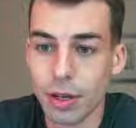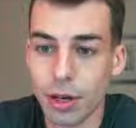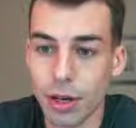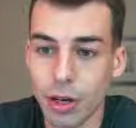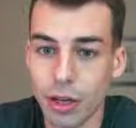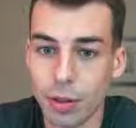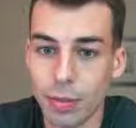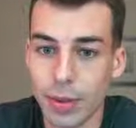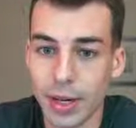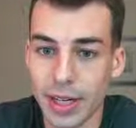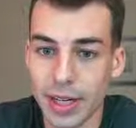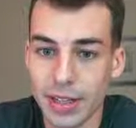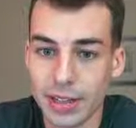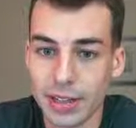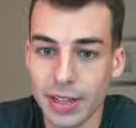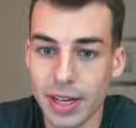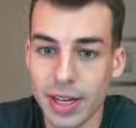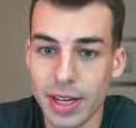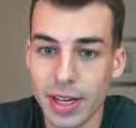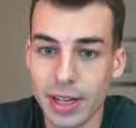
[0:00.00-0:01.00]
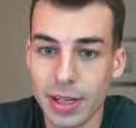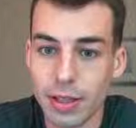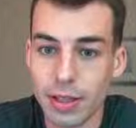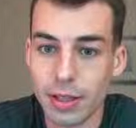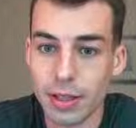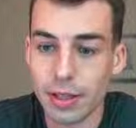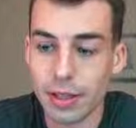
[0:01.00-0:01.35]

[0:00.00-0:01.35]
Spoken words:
r minus n